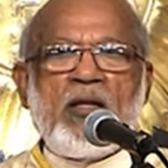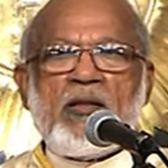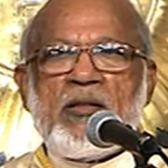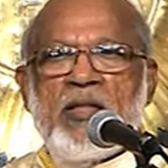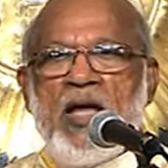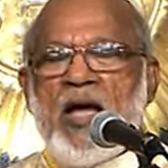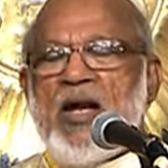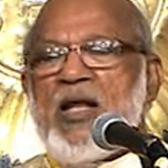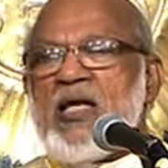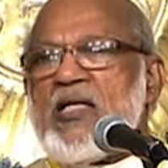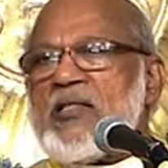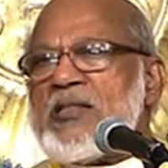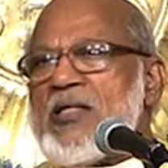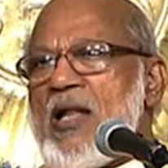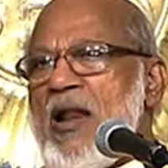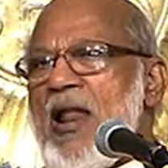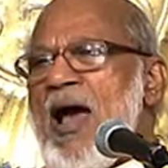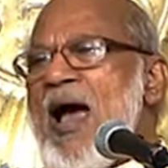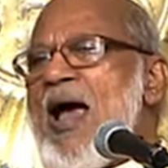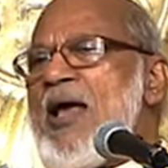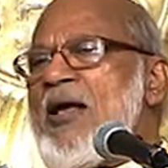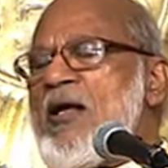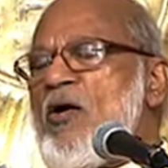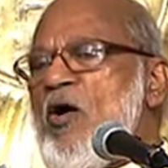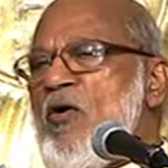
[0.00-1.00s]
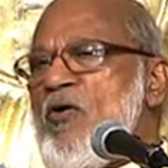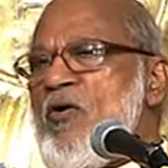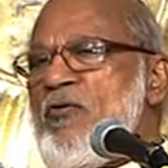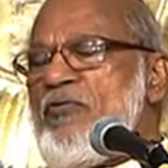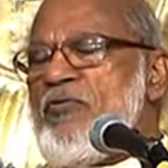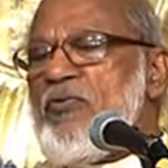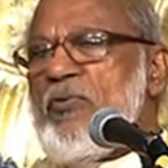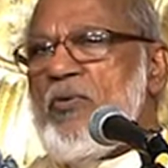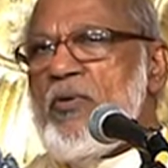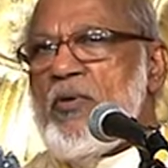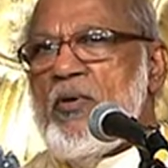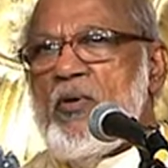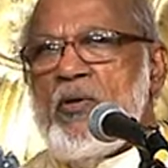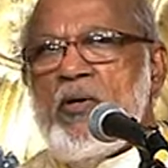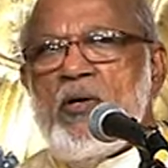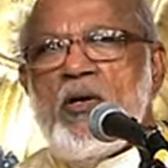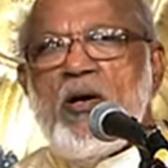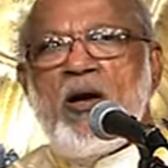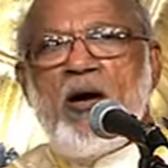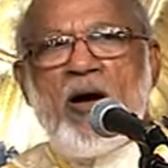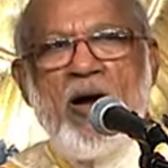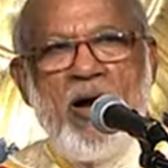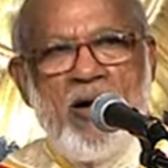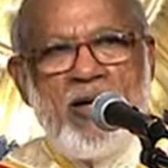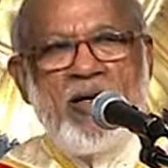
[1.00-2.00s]
There is lack of
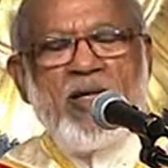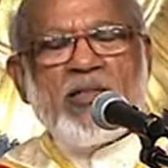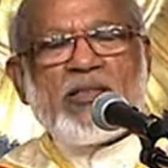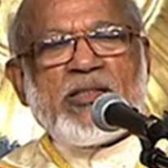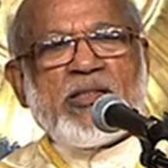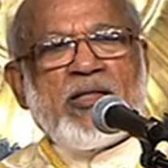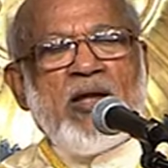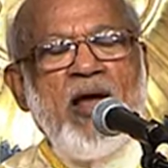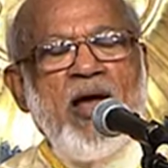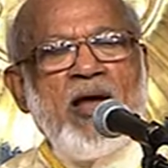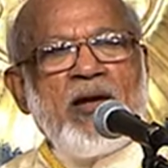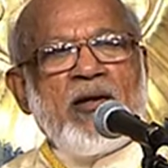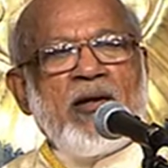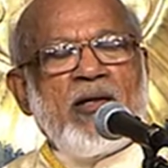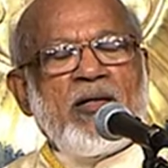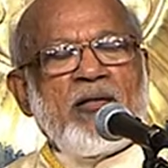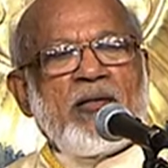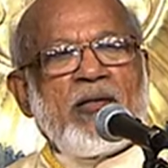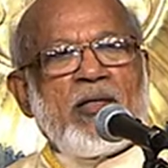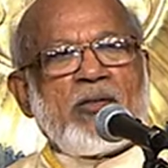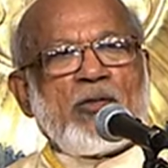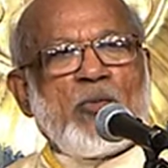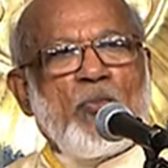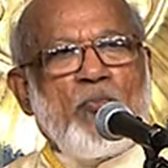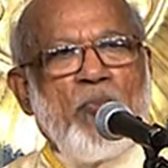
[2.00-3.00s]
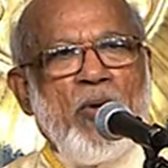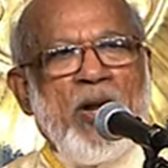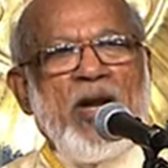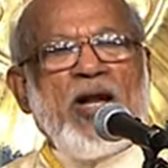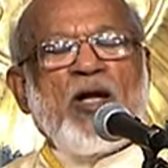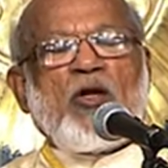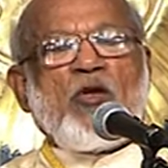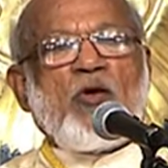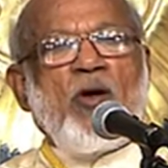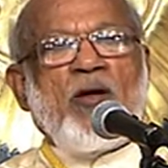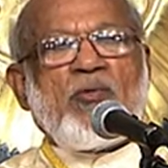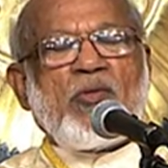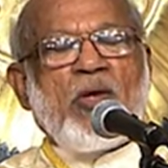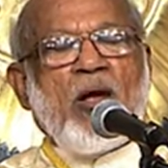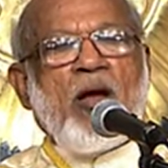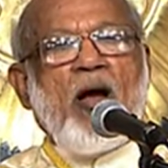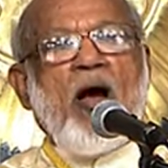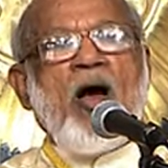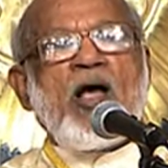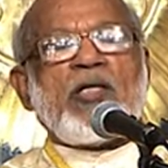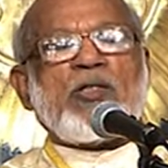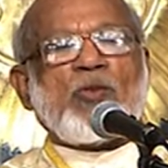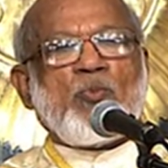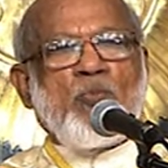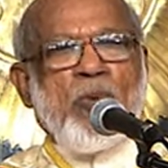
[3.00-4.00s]
understanding the spirit of the
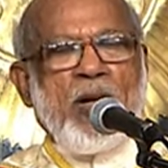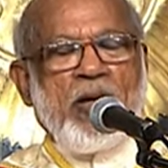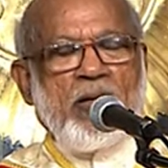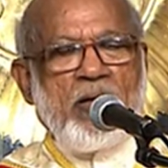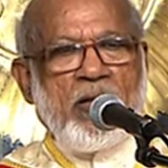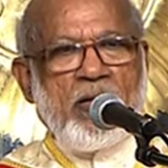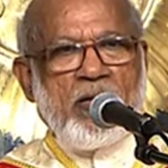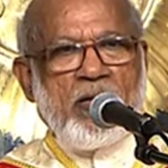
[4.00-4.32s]
gospel.